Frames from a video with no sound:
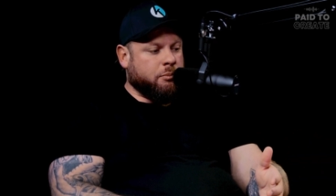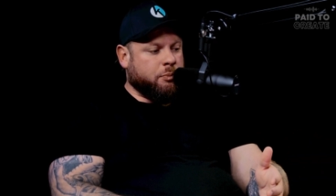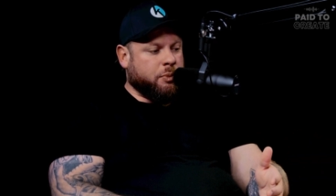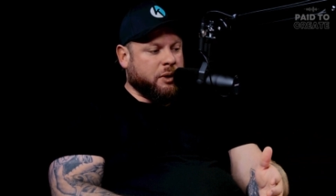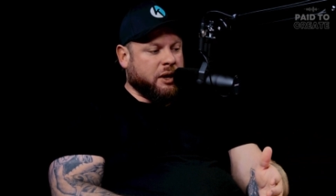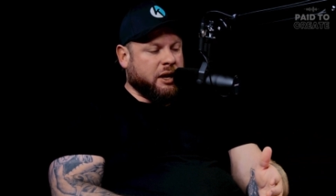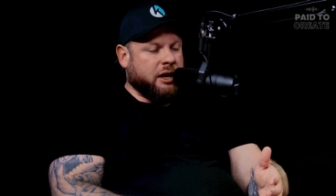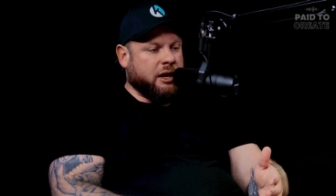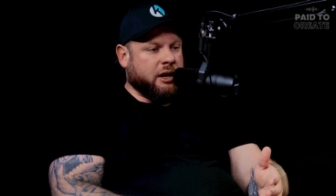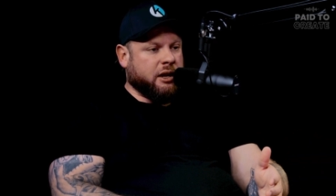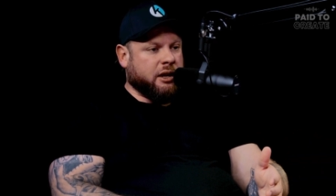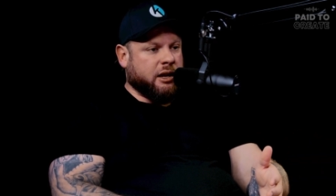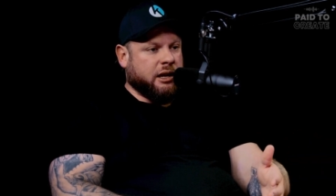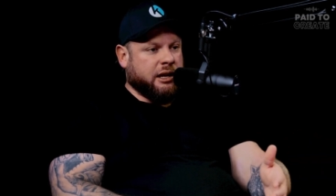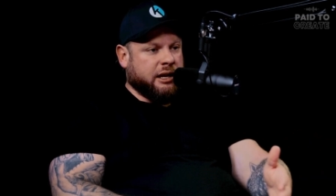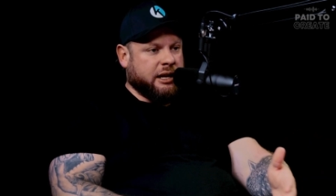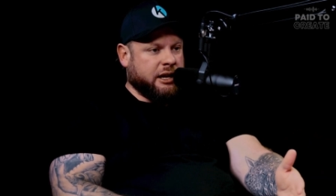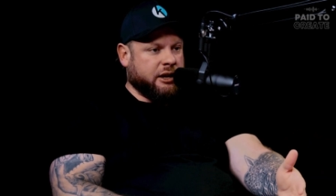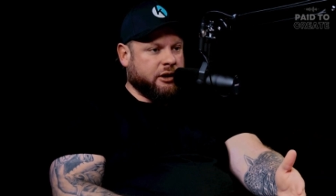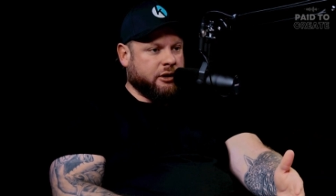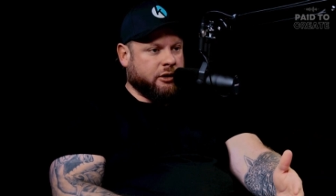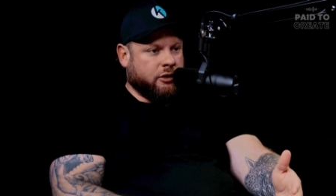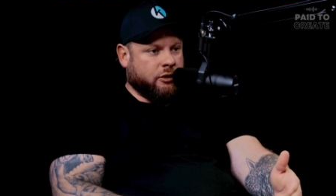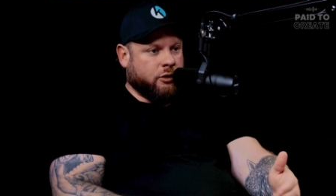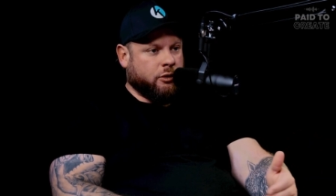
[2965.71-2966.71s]
being a
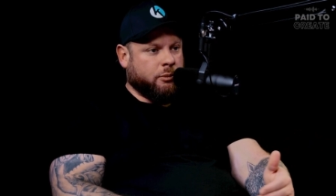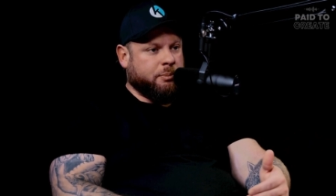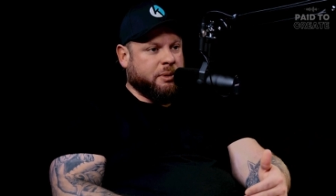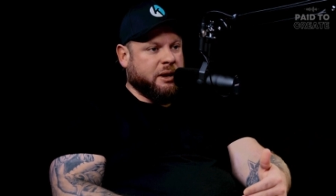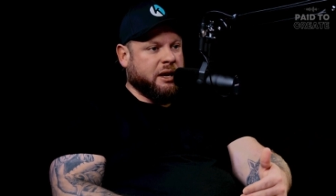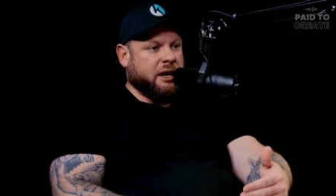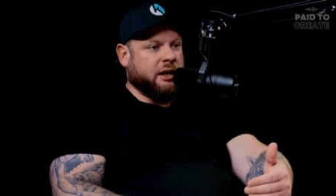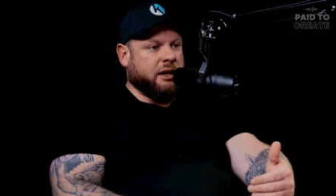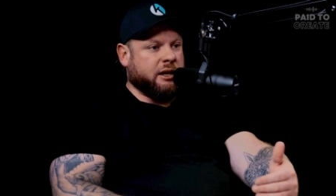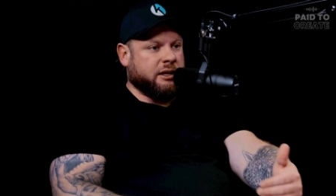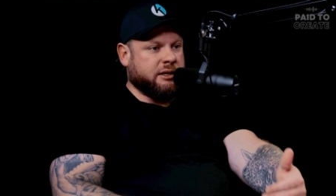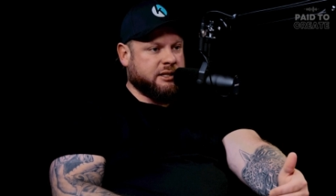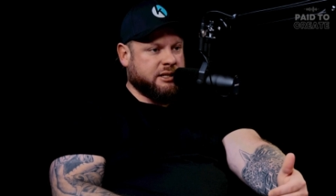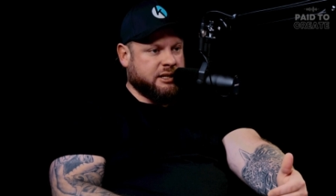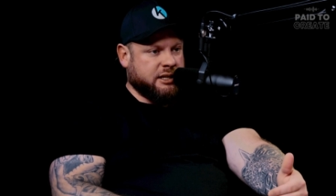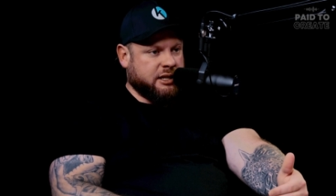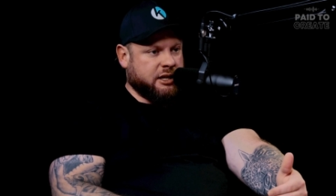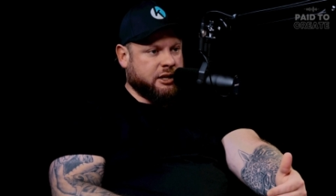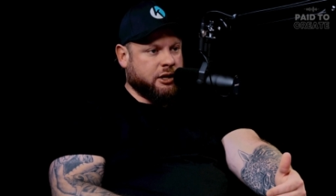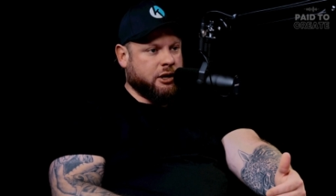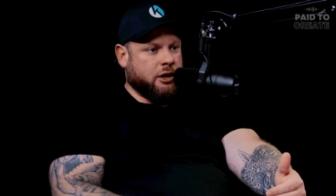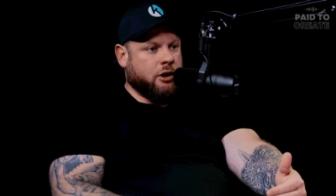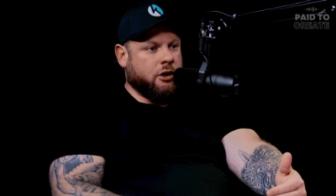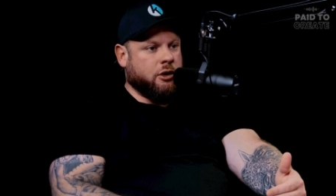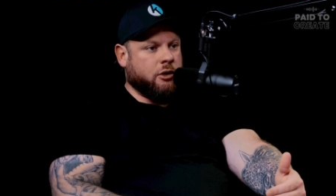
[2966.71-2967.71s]
leader or being a
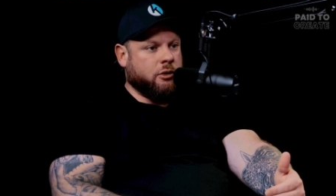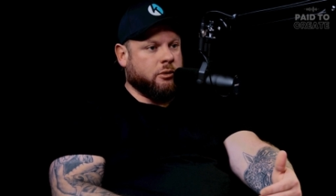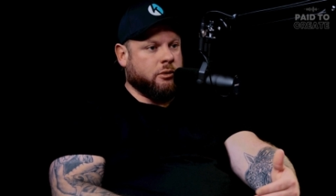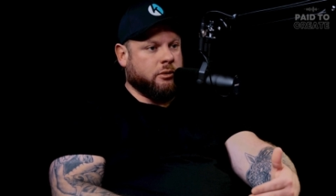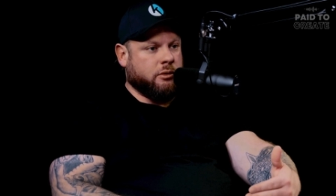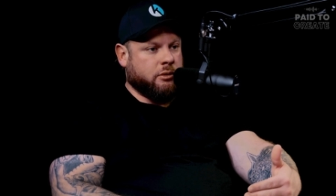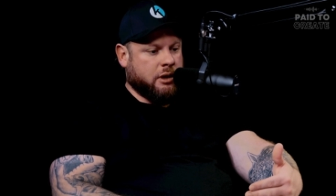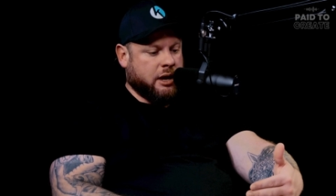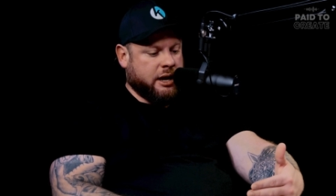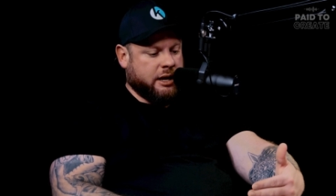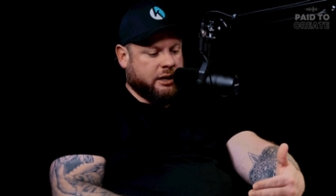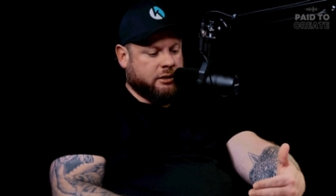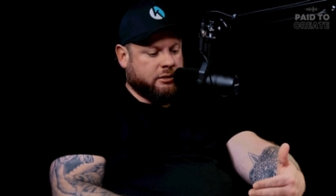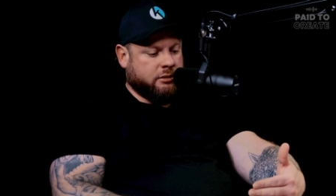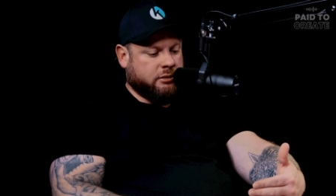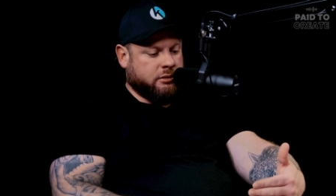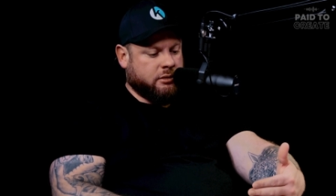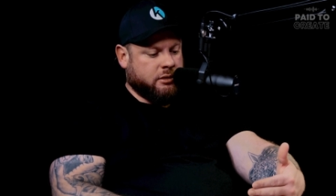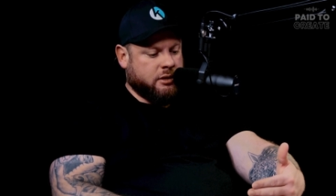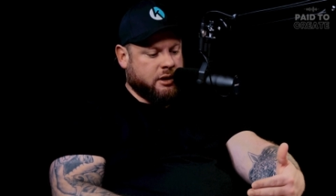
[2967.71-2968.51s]
ceo like